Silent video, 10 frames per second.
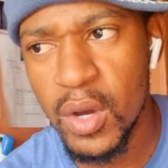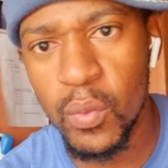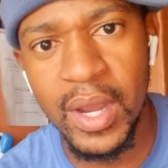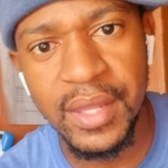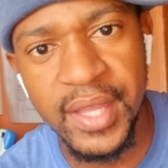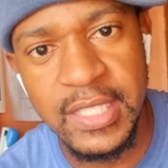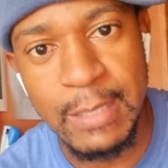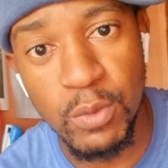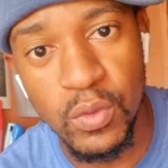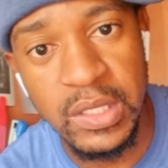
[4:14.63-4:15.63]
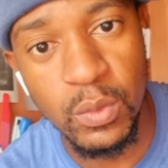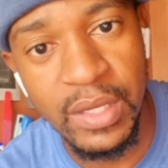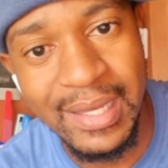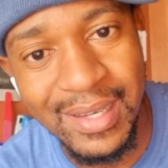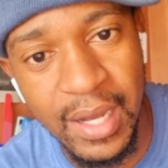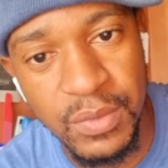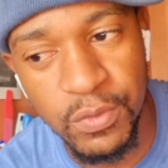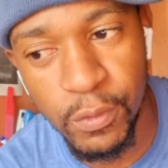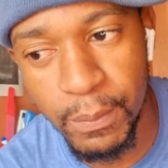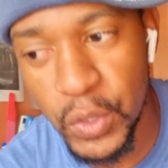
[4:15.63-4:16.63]
Where does Maurice Wilkins comes
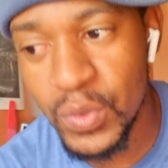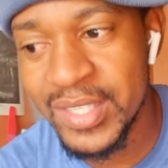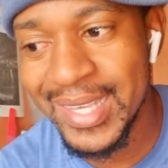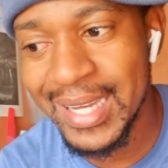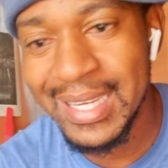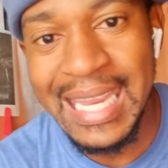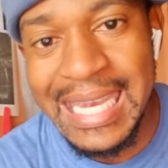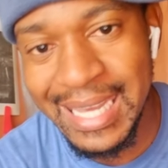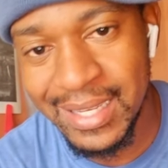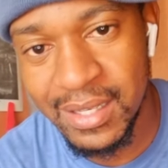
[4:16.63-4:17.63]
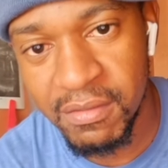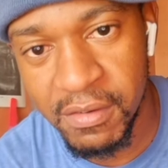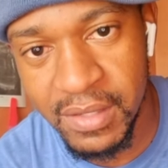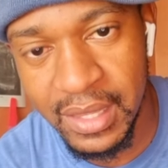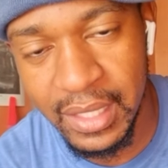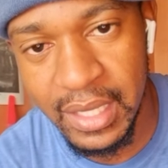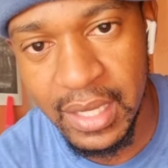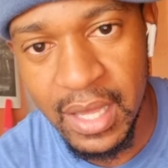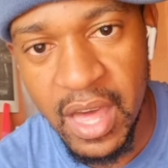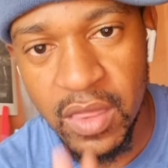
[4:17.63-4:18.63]
from? You said in 1953,
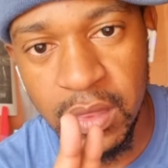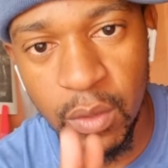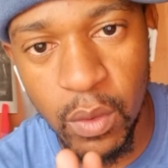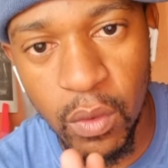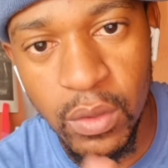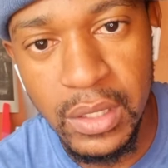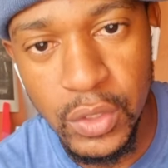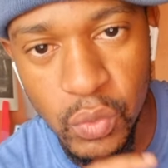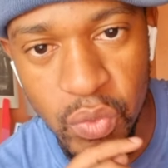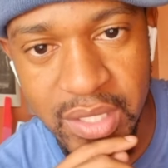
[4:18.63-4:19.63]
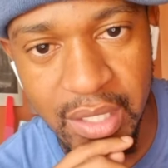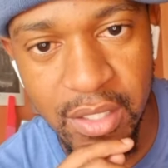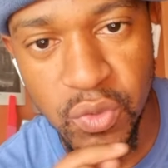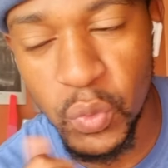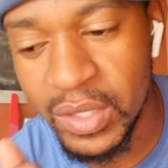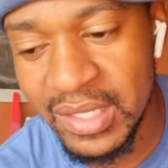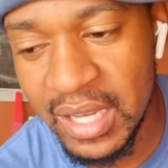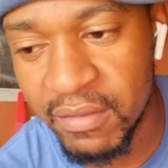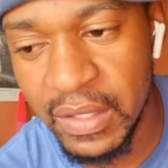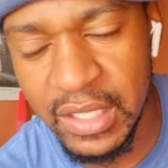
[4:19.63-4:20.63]
there were only two scientists who
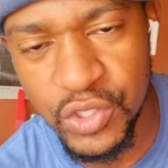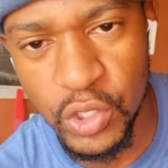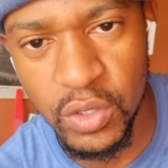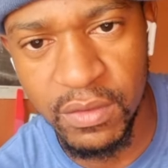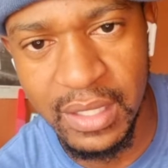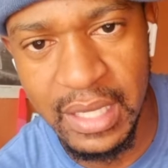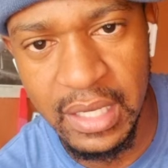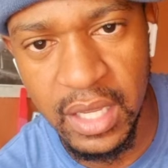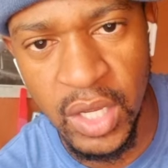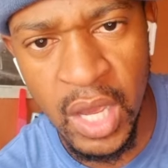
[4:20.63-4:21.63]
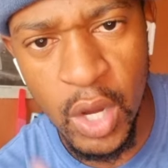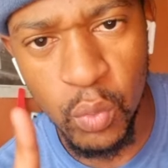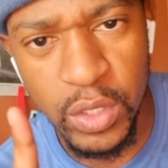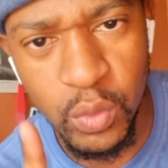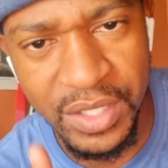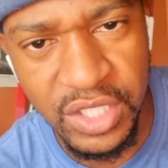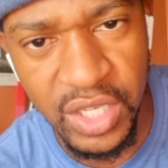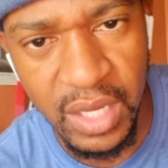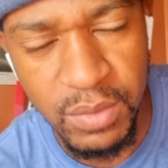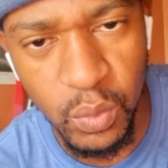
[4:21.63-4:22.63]
discovered the structure of the DNA, which was
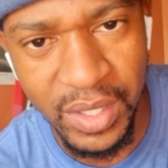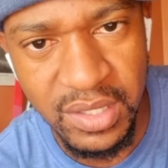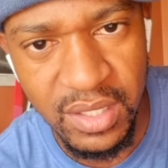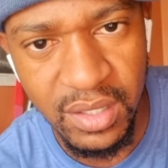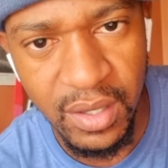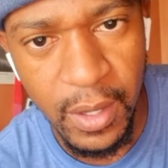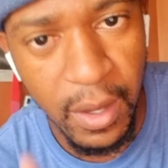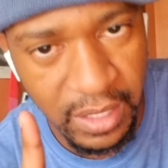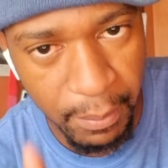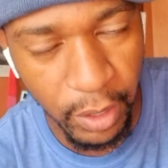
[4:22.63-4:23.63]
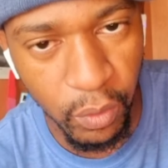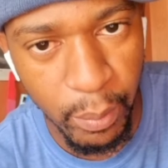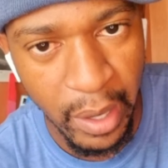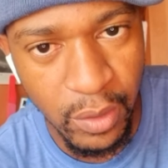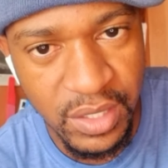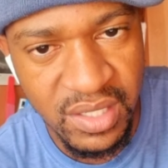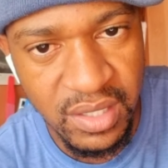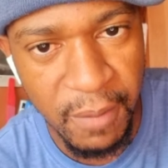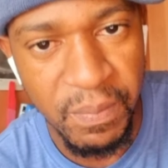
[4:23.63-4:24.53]
James Watson, the microbiologist,